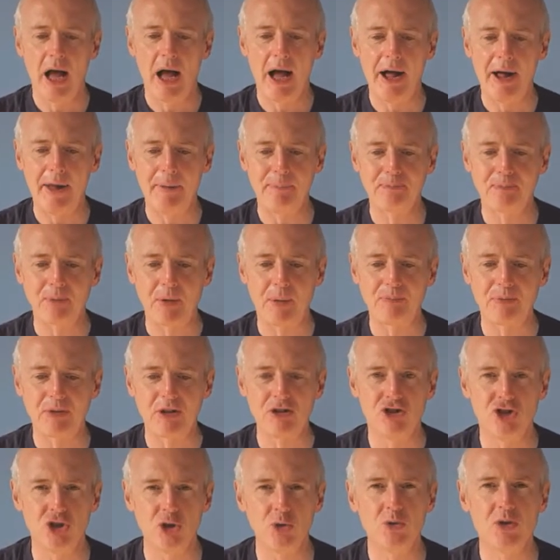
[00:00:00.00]
Um,
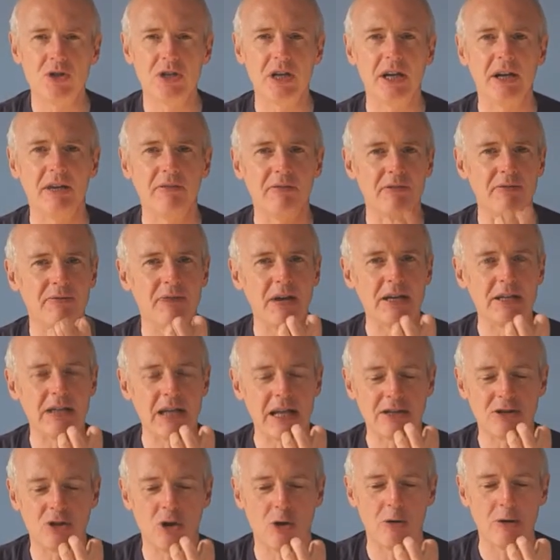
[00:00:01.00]
juicy,
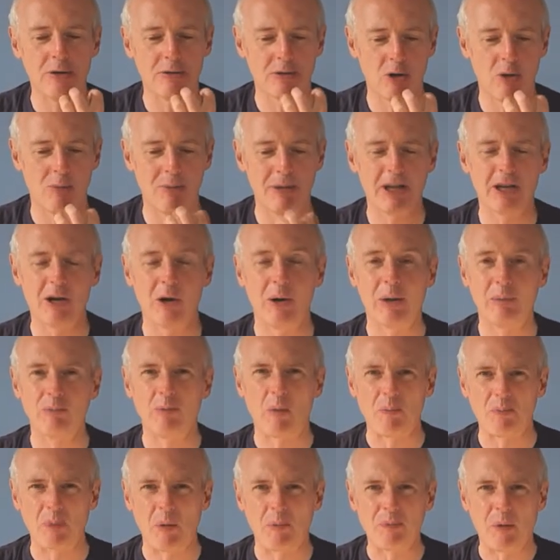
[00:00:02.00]
it's got, it's got me going
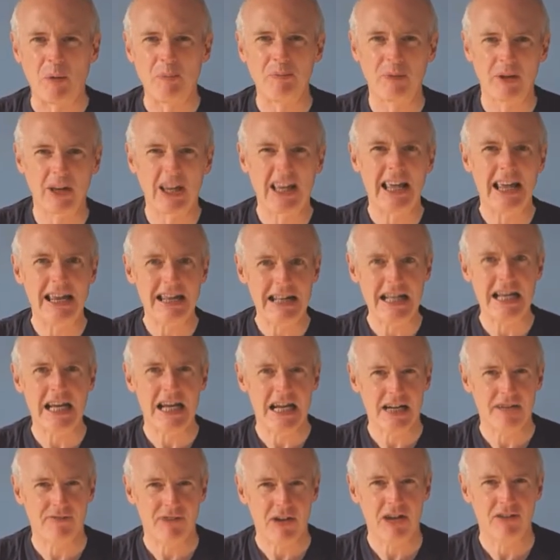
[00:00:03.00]
in
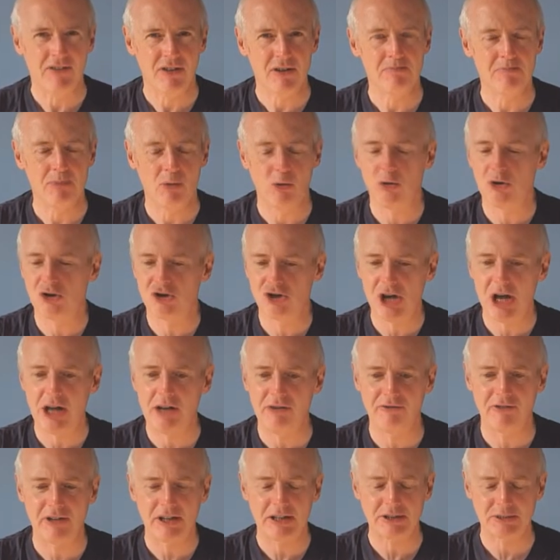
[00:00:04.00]
need of even more
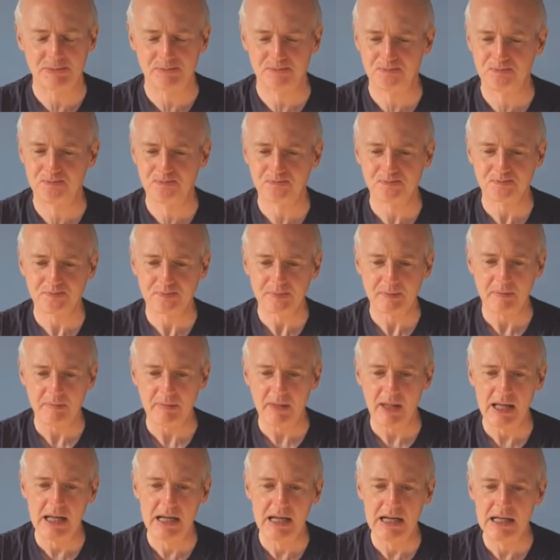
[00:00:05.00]
shellfish.
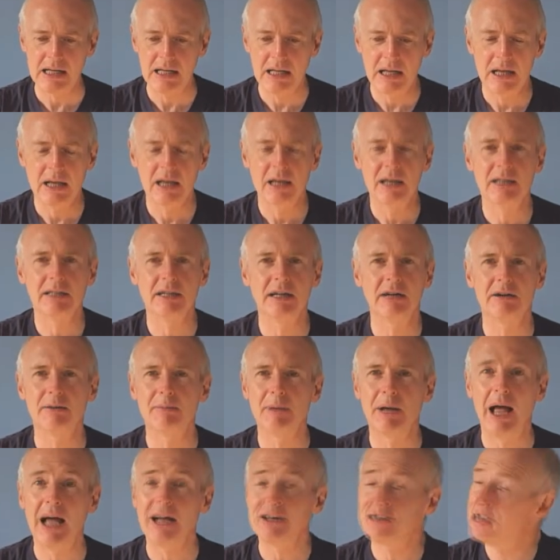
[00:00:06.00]
Uh, dear
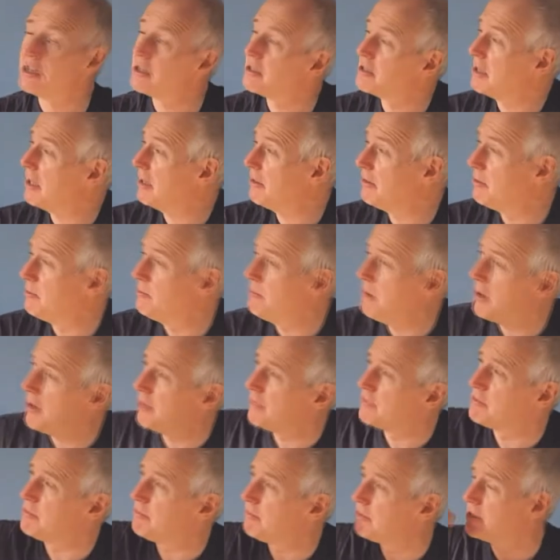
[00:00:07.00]
me, actually, you, you might
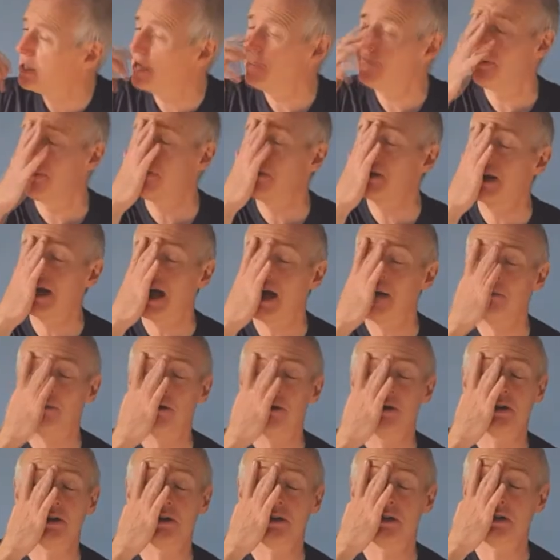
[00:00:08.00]
have seen from the
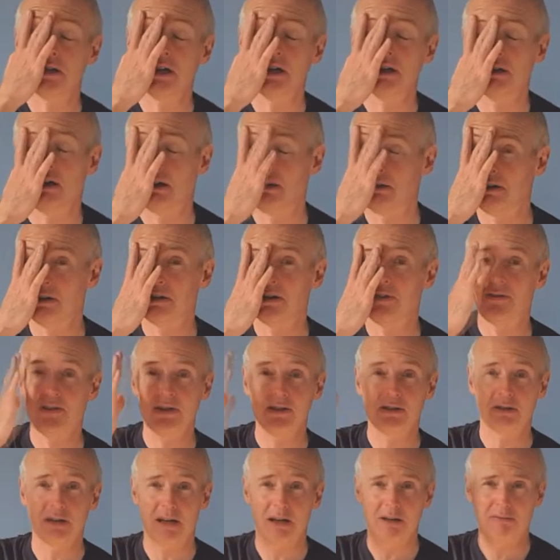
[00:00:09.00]
camera that uh, I don't know if
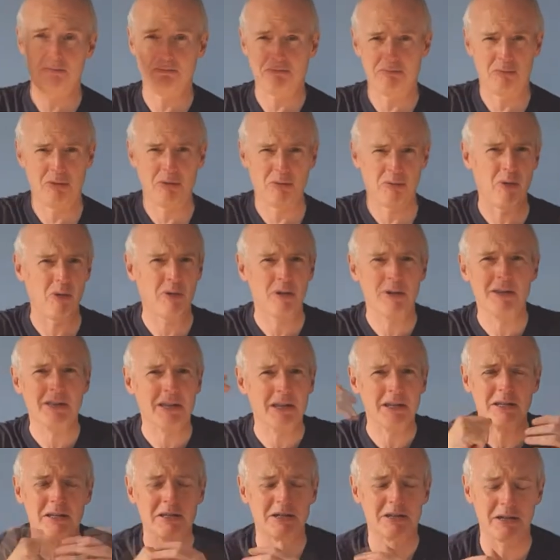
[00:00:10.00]
it's uh, what, what
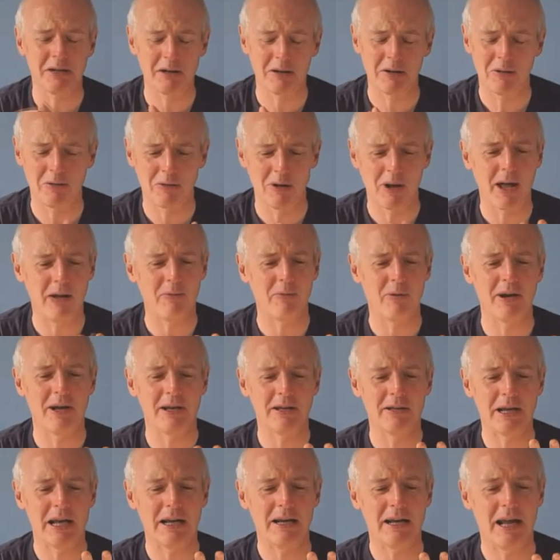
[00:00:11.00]
this is going to look like when
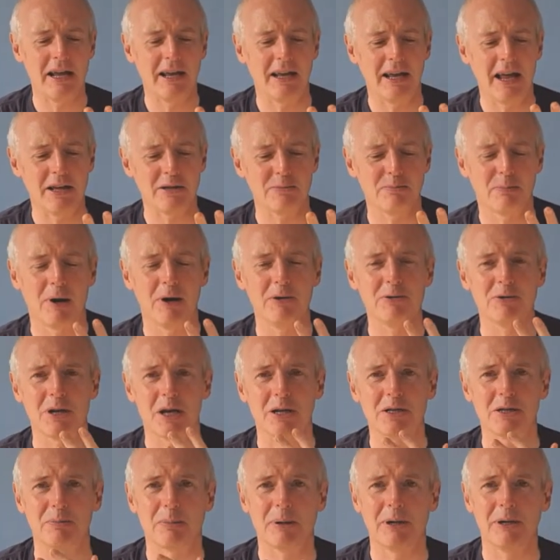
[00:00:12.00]
it, it, it gets processed.